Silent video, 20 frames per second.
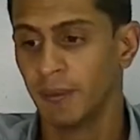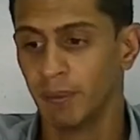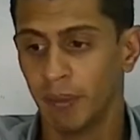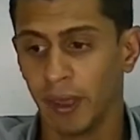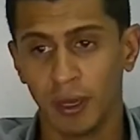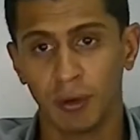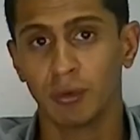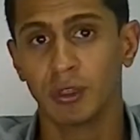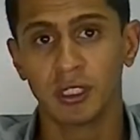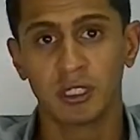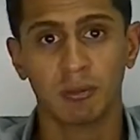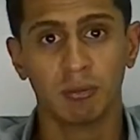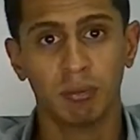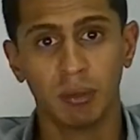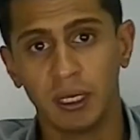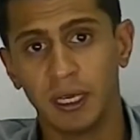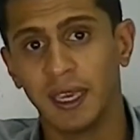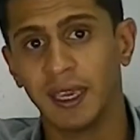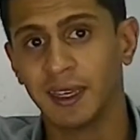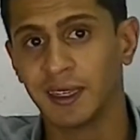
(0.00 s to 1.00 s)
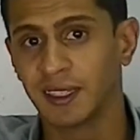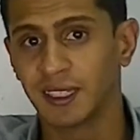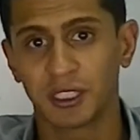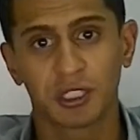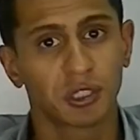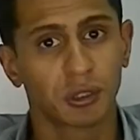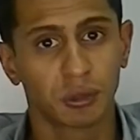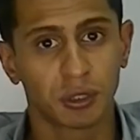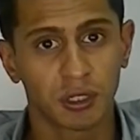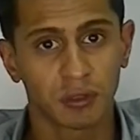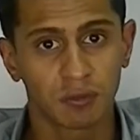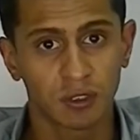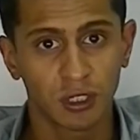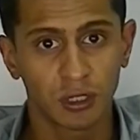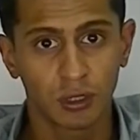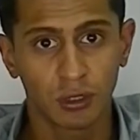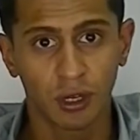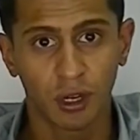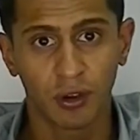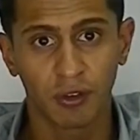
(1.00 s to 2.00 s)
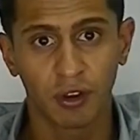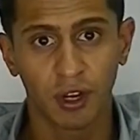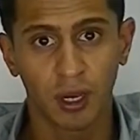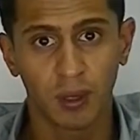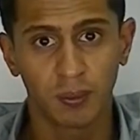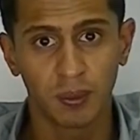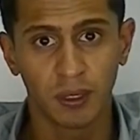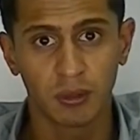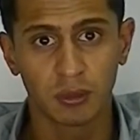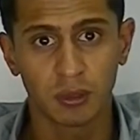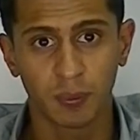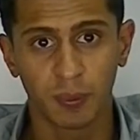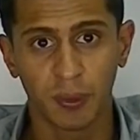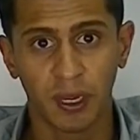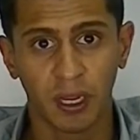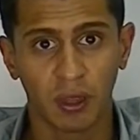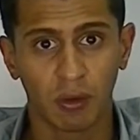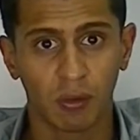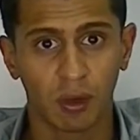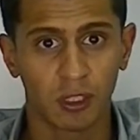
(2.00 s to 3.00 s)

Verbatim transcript: Main reason being they're still 7200 RPM spinning